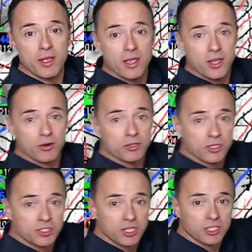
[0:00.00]
Here is the
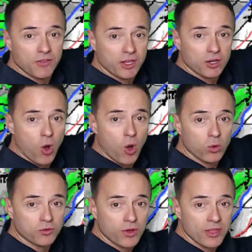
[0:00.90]
significant
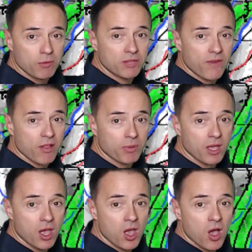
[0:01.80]
cold front that will be
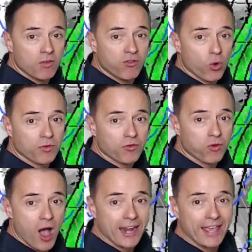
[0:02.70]
developing for
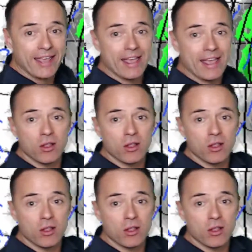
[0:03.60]
Friday.